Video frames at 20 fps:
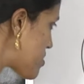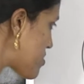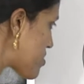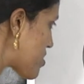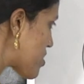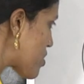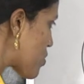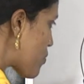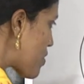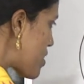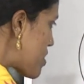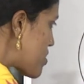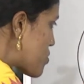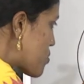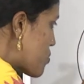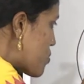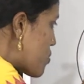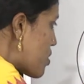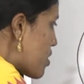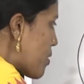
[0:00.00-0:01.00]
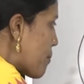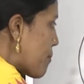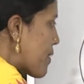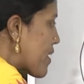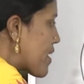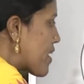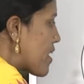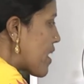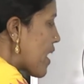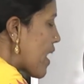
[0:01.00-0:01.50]
is equal to
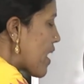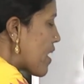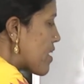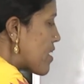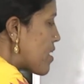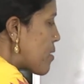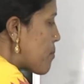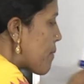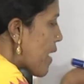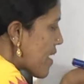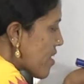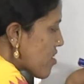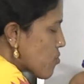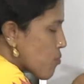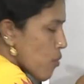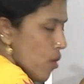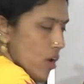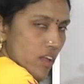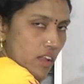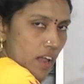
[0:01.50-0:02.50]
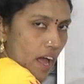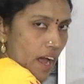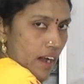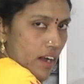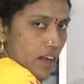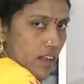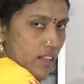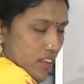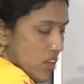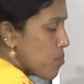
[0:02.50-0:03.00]
bigger angle minus smaller
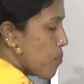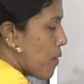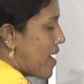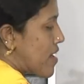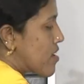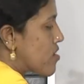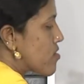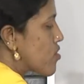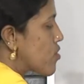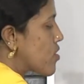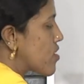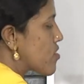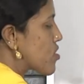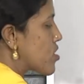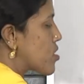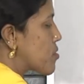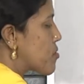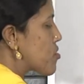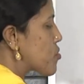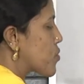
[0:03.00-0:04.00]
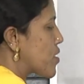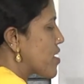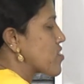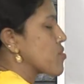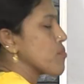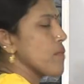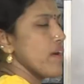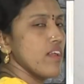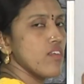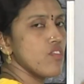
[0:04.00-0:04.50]
angle, this part. So it's going to be 2x
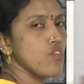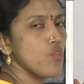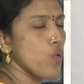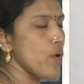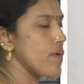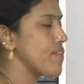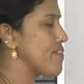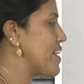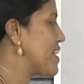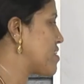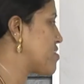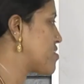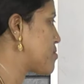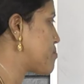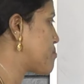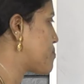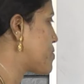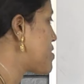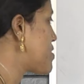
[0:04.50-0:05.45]
minus 2y. Very simple.